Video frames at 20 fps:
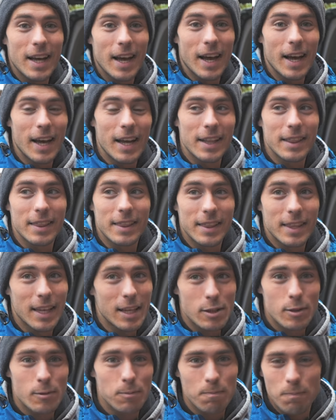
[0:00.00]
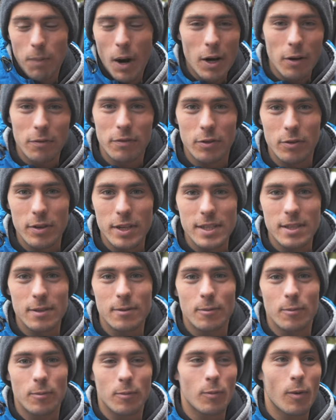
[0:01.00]
And that's part of the
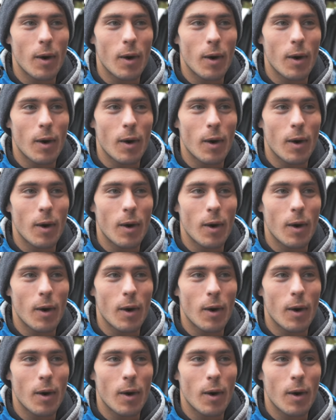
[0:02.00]
reason